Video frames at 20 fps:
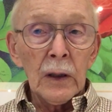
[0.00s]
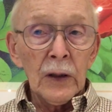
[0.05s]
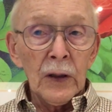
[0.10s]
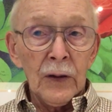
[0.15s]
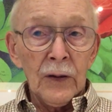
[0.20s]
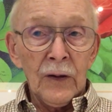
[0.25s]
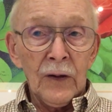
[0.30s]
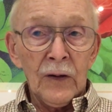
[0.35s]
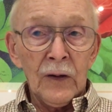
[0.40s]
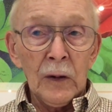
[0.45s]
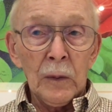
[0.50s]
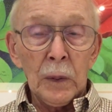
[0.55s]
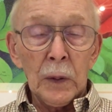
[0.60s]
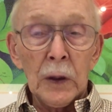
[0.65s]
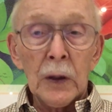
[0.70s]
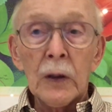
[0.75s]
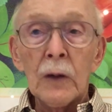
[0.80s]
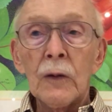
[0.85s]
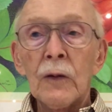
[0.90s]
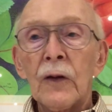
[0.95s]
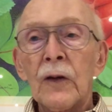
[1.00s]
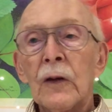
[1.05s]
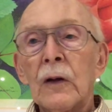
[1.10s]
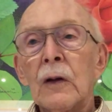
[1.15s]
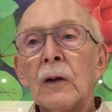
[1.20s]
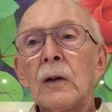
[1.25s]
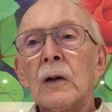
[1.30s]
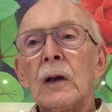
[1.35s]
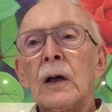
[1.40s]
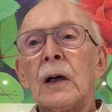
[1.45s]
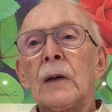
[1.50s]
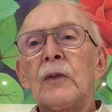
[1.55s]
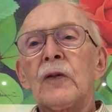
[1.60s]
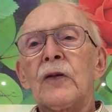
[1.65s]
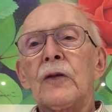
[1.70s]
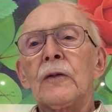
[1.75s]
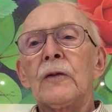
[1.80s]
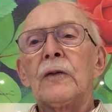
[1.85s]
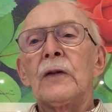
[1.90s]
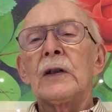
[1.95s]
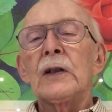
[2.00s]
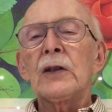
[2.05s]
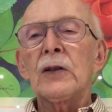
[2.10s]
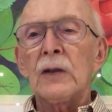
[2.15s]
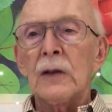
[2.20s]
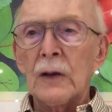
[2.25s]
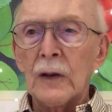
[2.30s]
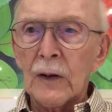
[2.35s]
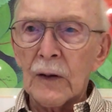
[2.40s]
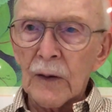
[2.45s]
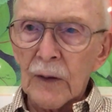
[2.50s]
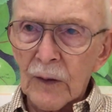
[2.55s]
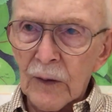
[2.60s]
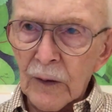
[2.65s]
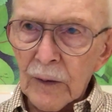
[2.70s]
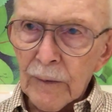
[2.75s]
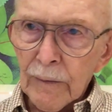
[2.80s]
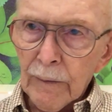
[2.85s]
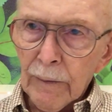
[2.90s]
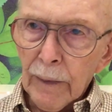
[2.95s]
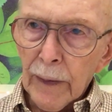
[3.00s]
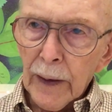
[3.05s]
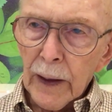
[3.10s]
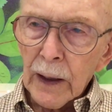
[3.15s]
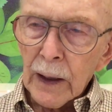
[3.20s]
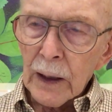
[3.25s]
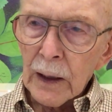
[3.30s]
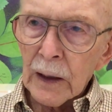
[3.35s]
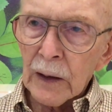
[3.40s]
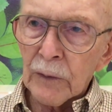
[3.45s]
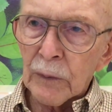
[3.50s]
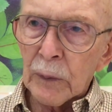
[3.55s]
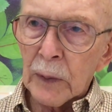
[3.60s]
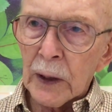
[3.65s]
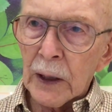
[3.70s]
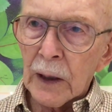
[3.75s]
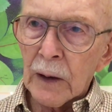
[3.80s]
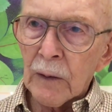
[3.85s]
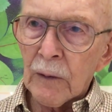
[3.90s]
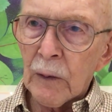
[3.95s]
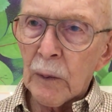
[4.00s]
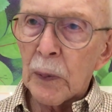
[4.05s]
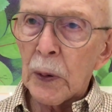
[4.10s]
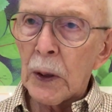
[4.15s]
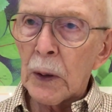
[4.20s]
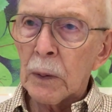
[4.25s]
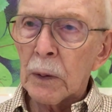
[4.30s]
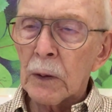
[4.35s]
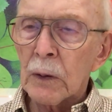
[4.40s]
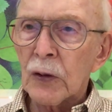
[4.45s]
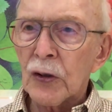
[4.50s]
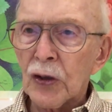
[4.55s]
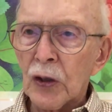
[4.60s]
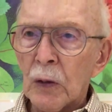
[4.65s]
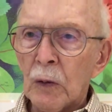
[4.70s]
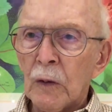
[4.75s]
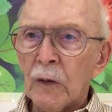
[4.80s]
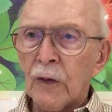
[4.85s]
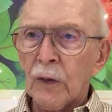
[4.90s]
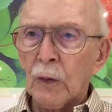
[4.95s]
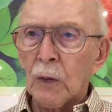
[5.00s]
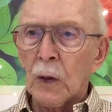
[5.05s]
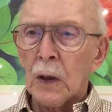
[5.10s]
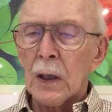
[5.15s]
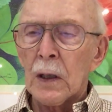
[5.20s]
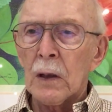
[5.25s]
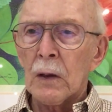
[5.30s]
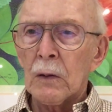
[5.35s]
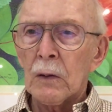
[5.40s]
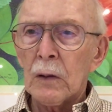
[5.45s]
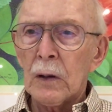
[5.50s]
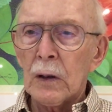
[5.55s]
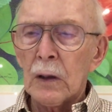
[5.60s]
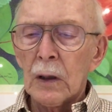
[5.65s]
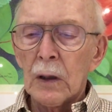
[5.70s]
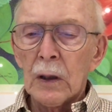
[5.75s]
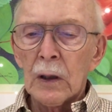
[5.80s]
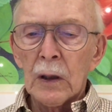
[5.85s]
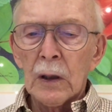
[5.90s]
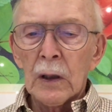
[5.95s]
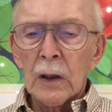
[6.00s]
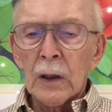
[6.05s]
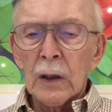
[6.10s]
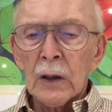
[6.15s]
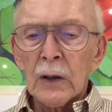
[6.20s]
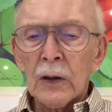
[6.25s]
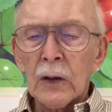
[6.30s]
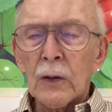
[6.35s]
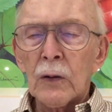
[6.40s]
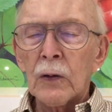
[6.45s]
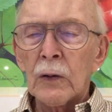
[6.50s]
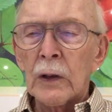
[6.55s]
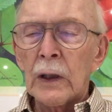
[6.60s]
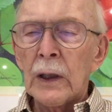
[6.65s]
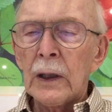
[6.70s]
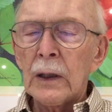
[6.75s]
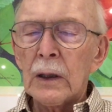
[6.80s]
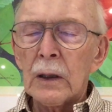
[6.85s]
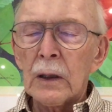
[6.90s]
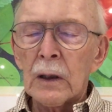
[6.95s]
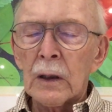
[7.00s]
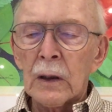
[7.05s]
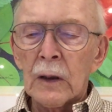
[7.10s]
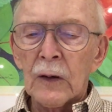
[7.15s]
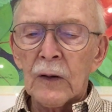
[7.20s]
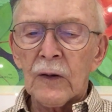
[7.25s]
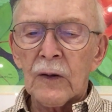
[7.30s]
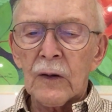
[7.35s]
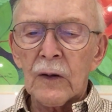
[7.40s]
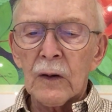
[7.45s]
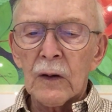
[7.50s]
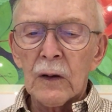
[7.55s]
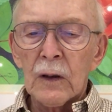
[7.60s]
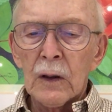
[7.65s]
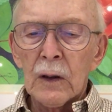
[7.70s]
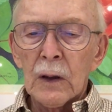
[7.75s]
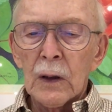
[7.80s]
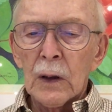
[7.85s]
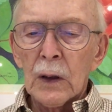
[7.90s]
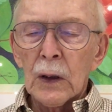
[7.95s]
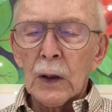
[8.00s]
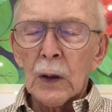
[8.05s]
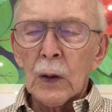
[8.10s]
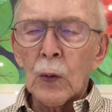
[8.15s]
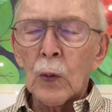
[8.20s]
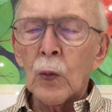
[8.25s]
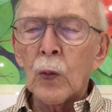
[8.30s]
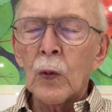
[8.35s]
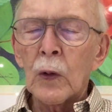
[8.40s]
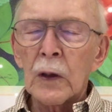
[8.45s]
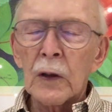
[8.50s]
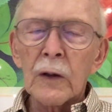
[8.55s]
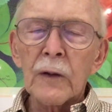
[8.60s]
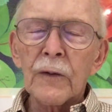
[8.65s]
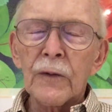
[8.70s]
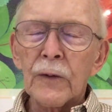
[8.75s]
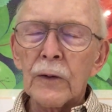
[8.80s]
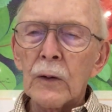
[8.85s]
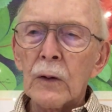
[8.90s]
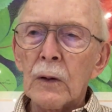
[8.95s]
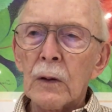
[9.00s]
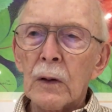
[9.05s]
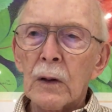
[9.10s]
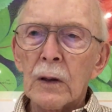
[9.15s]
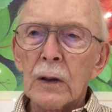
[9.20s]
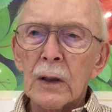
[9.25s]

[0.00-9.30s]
simply using her observations of many of the people she was around to create this wonderful,